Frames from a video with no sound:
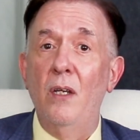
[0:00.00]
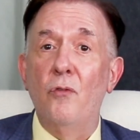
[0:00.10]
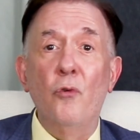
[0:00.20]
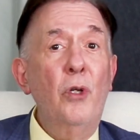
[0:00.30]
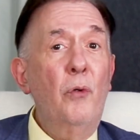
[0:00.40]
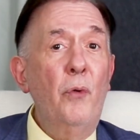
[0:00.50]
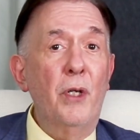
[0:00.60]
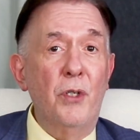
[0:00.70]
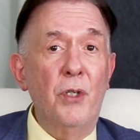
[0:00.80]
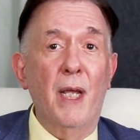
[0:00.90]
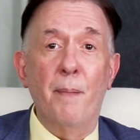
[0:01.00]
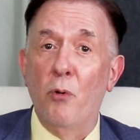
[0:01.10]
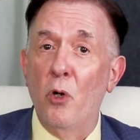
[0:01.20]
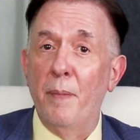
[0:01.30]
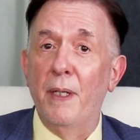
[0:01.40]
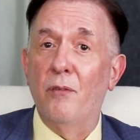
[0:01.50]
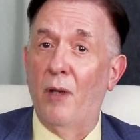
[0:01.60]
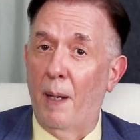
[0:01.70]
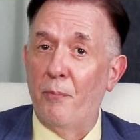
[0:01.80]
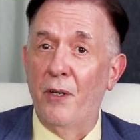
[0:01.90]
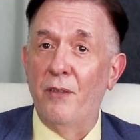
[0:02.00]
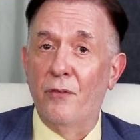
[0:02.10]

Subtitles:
during which a permit to operate